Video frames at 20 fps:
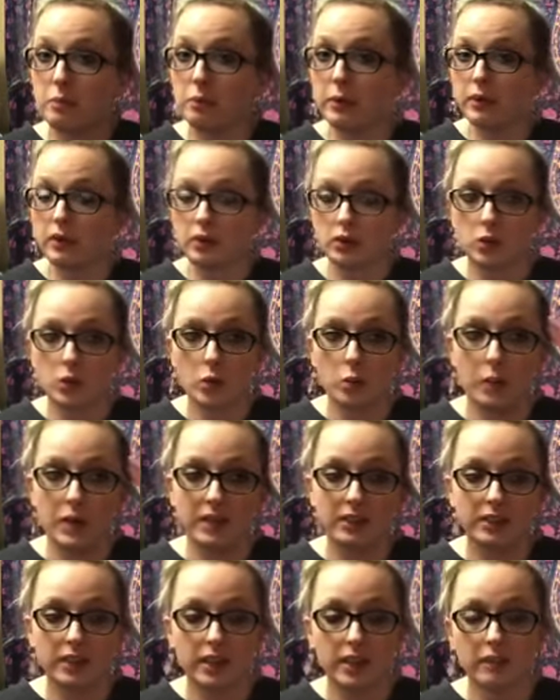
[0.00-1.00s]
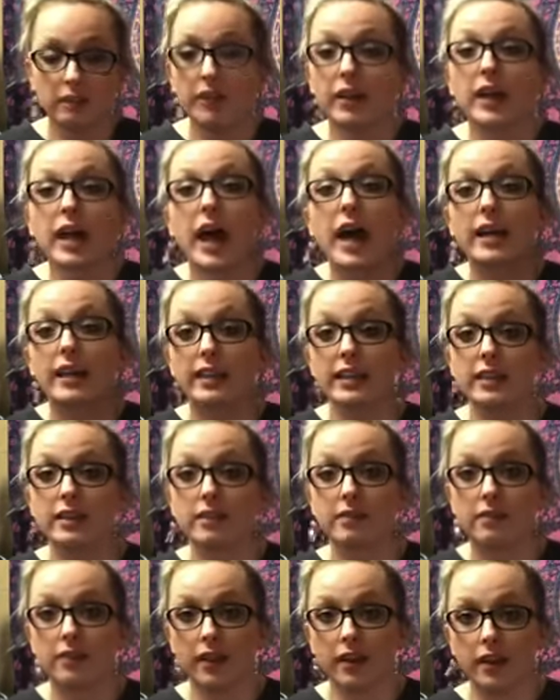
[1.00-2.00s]
middle school mindset of like, I need
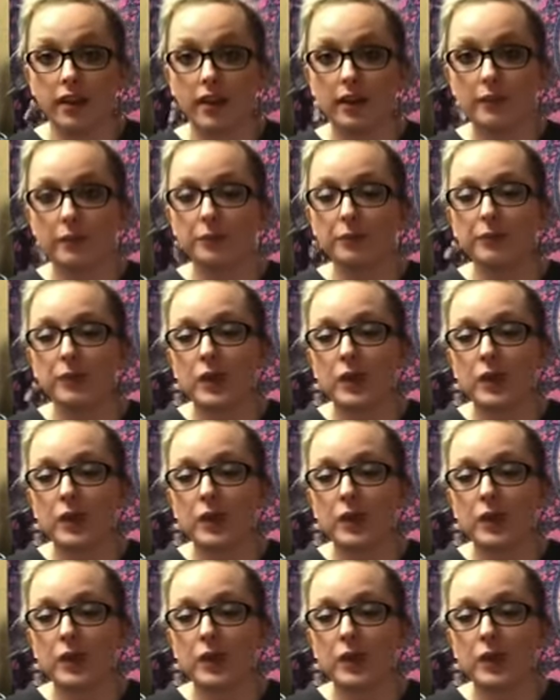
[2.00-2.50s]
to fit in.